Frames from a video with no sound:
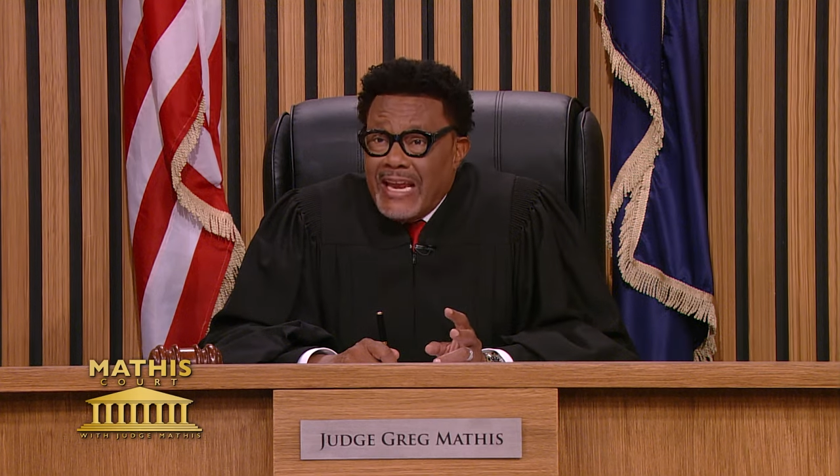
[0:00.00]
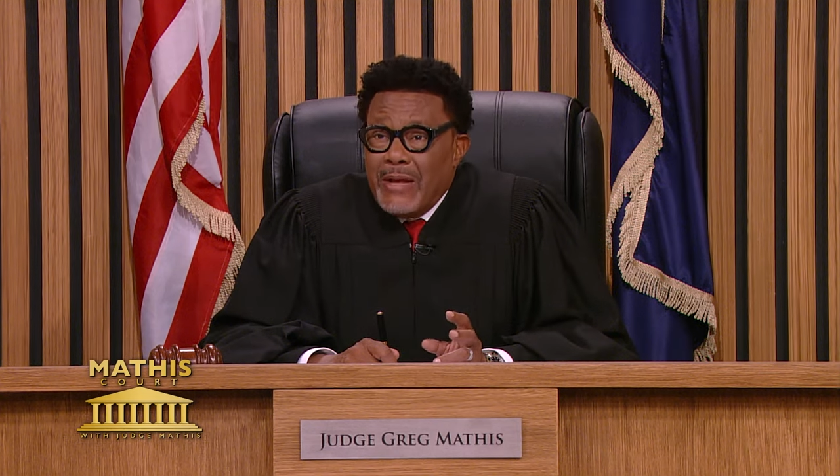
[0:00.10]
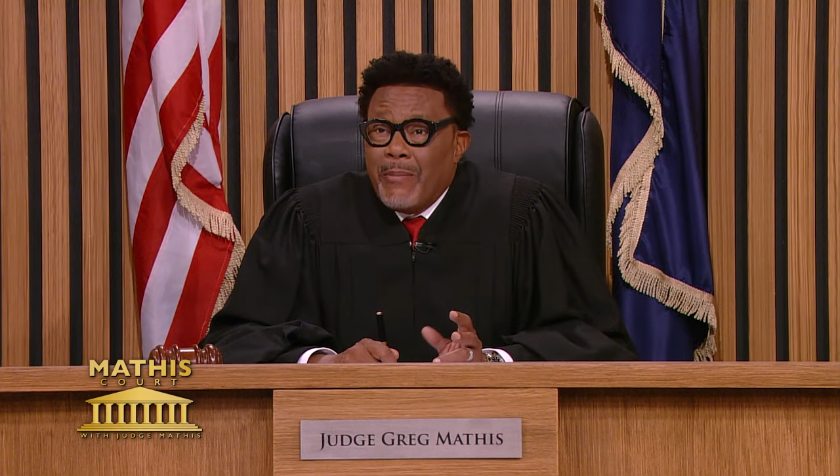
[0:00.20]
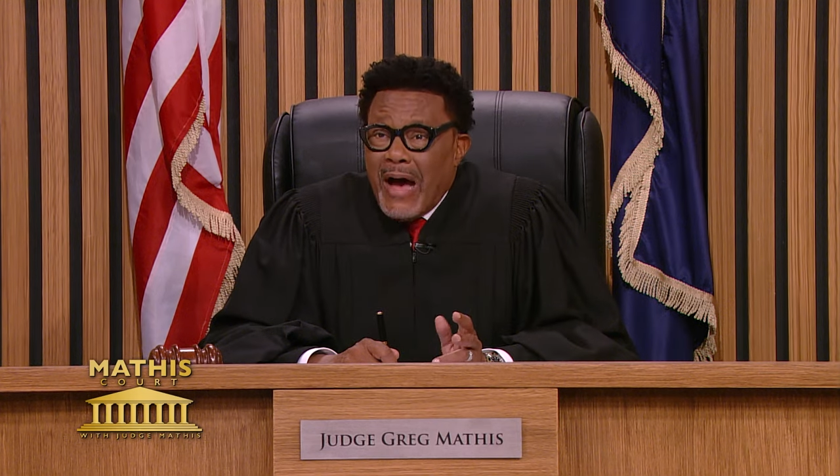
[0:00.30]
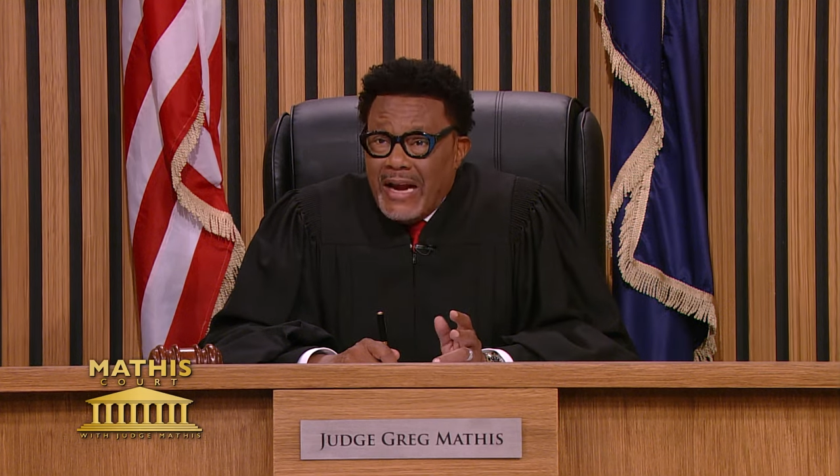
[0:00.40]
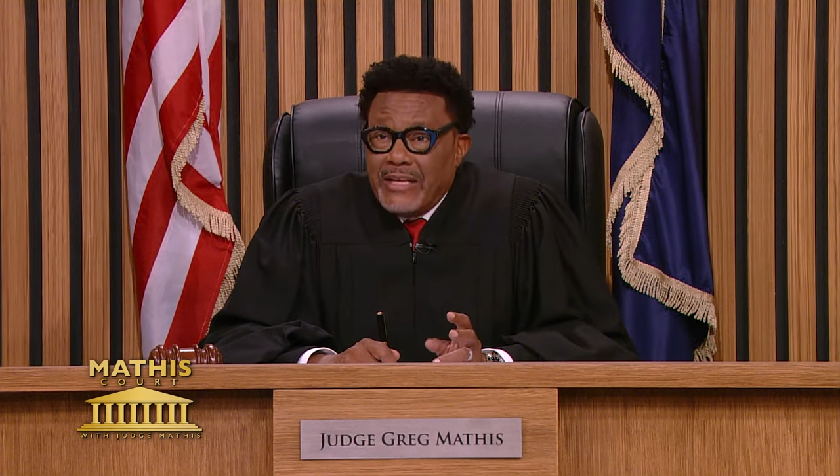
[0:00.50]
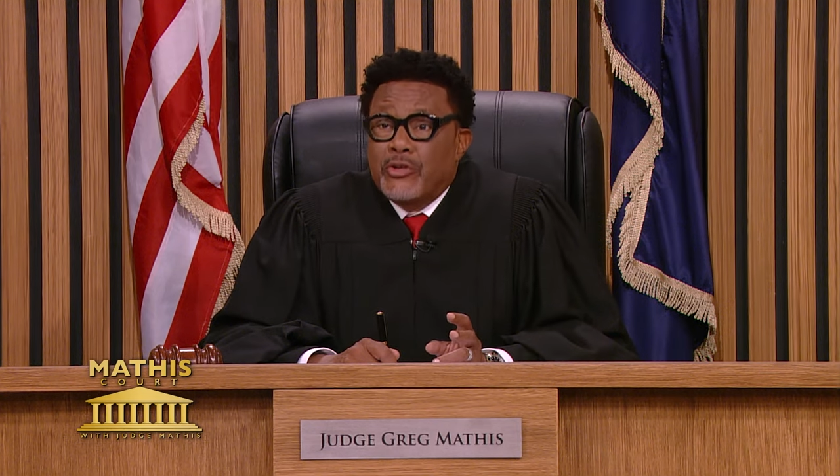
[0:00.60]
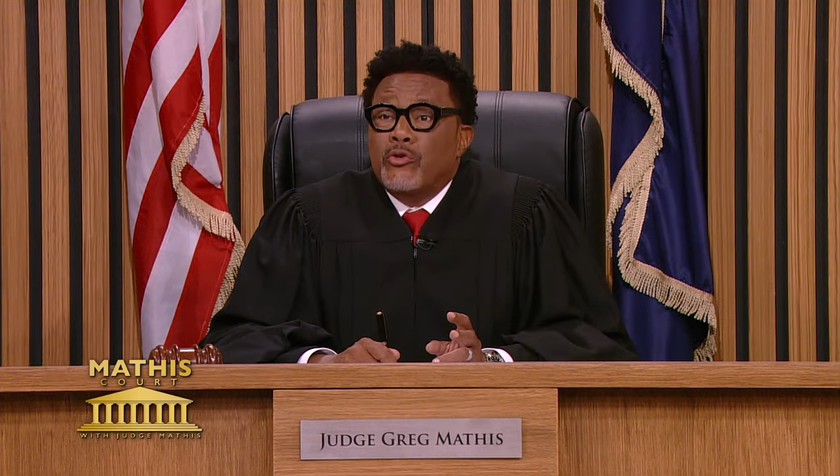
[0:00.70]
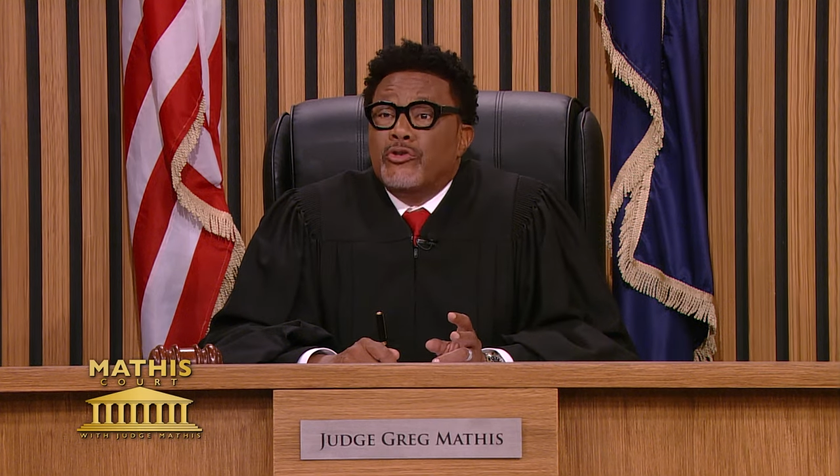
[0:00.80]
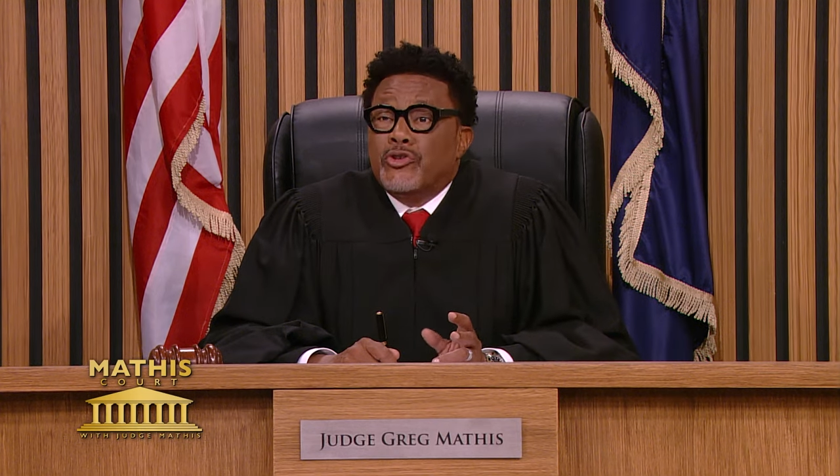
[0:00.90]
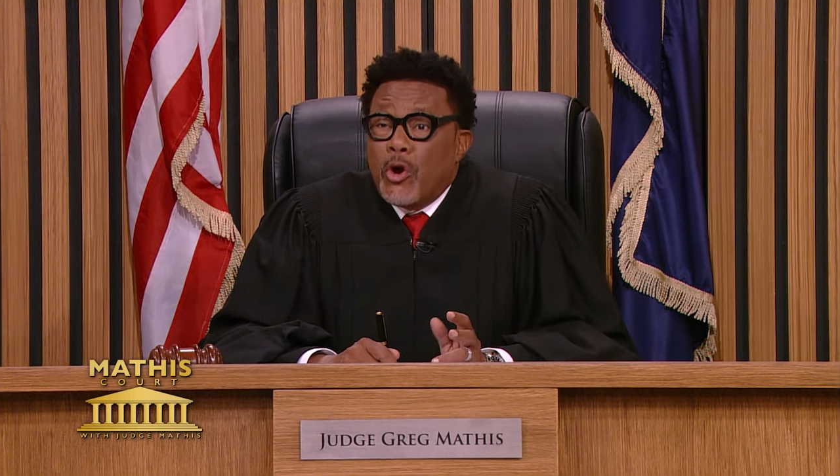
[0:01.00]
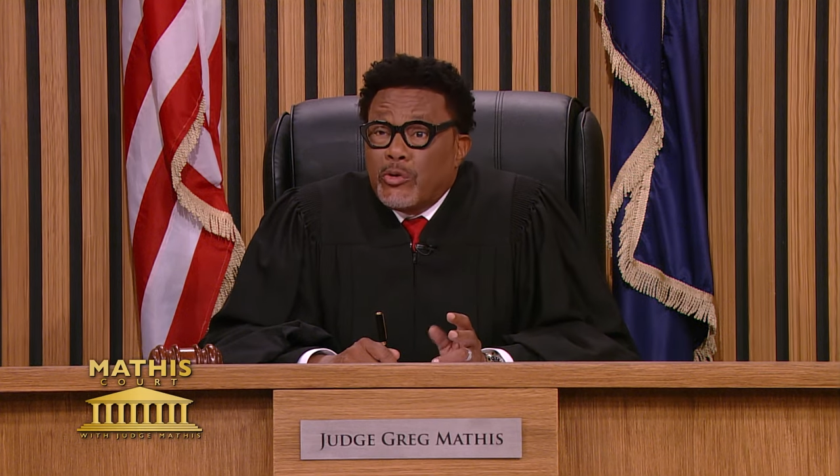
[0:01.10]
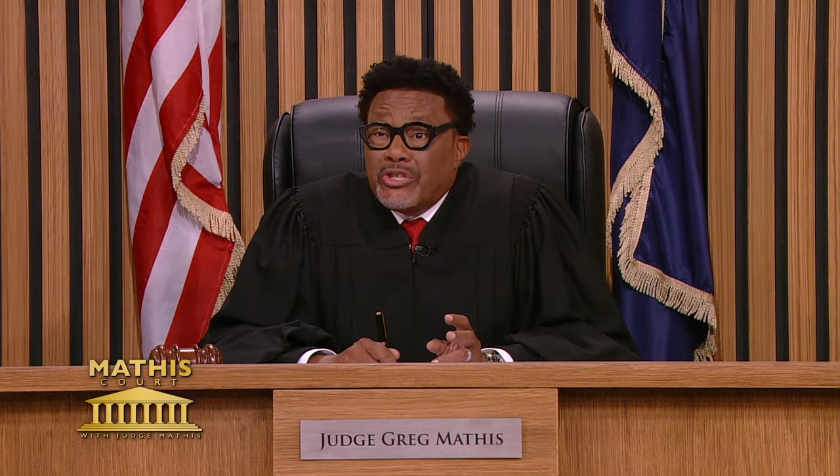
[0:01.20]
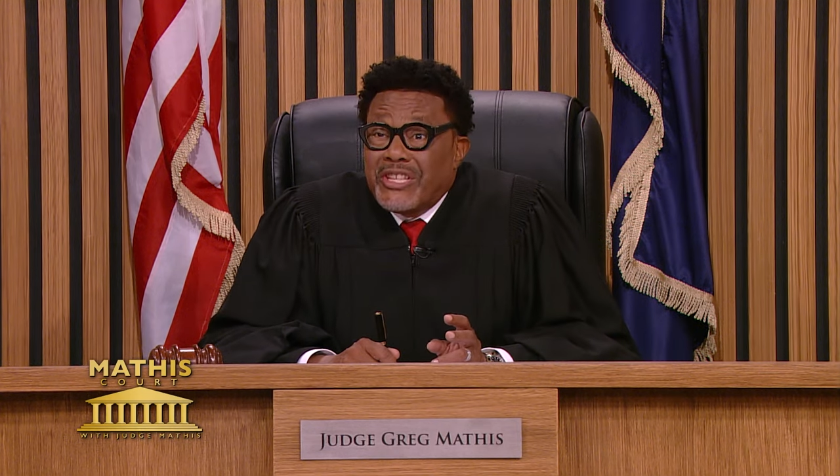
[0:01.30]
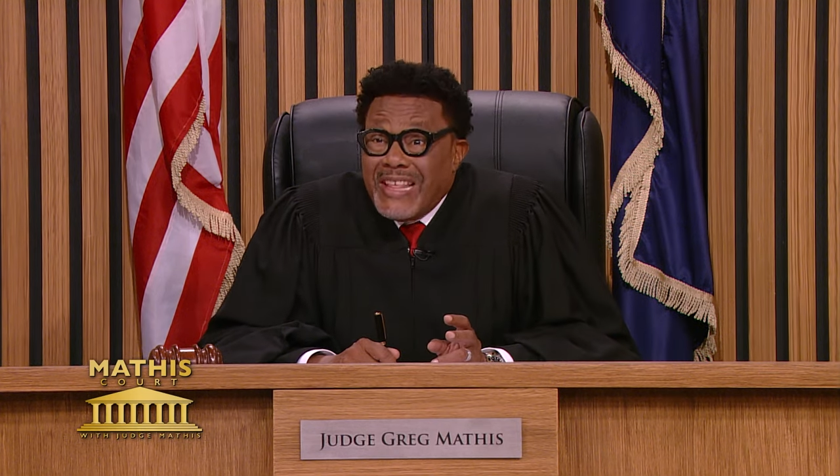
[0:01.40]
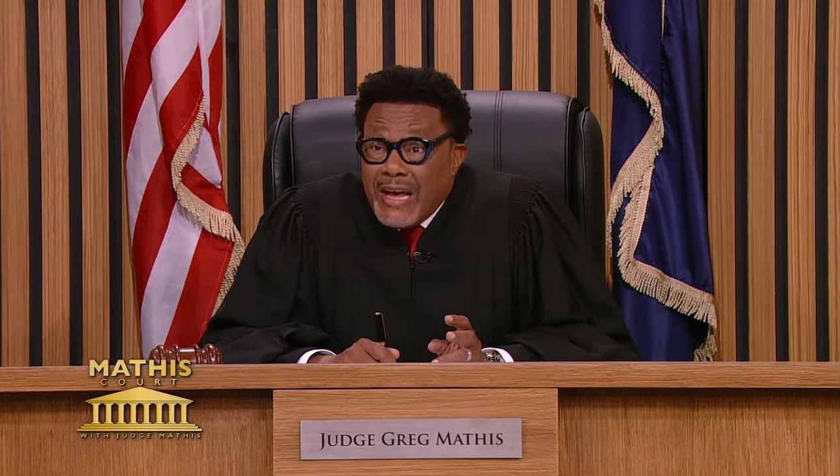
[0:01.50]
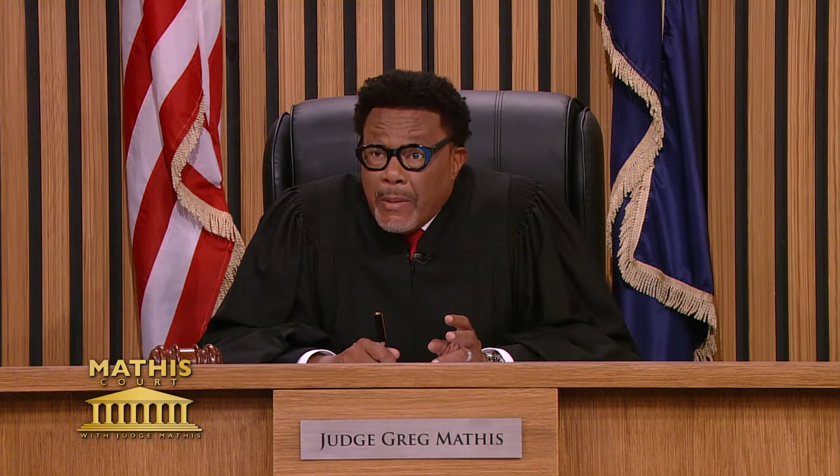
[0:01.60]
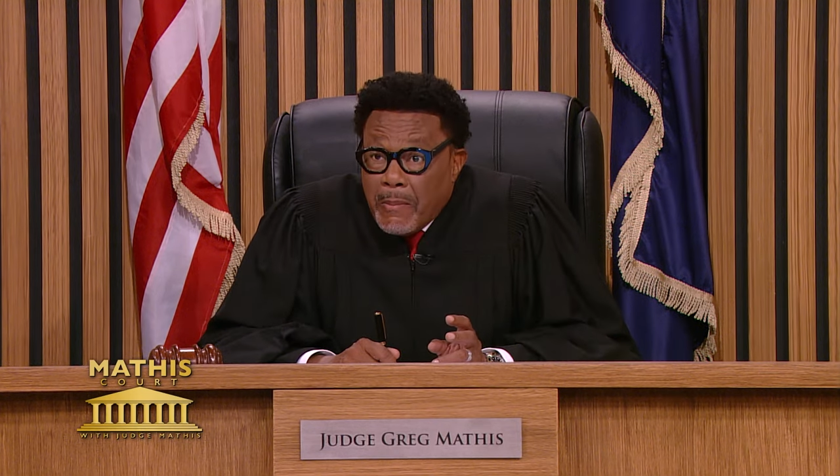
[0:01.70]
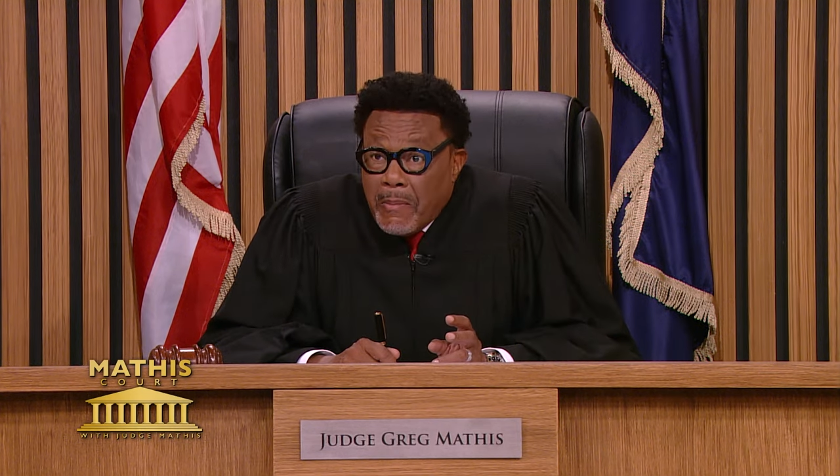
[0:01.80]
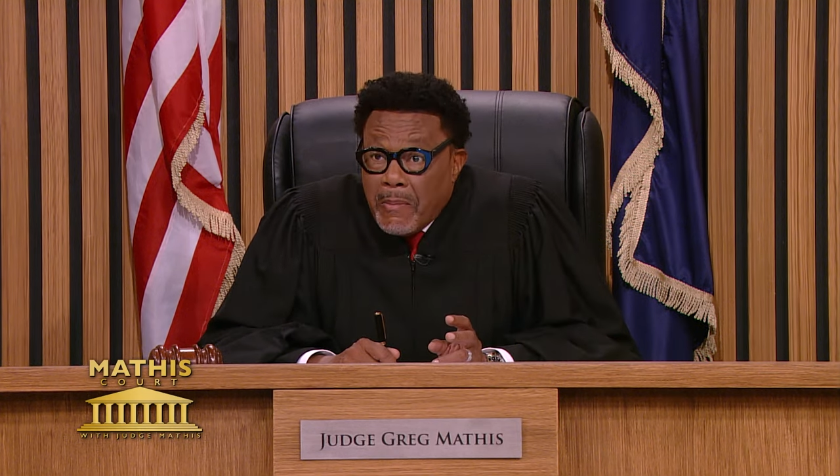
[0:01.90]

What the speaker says: anybody to search them.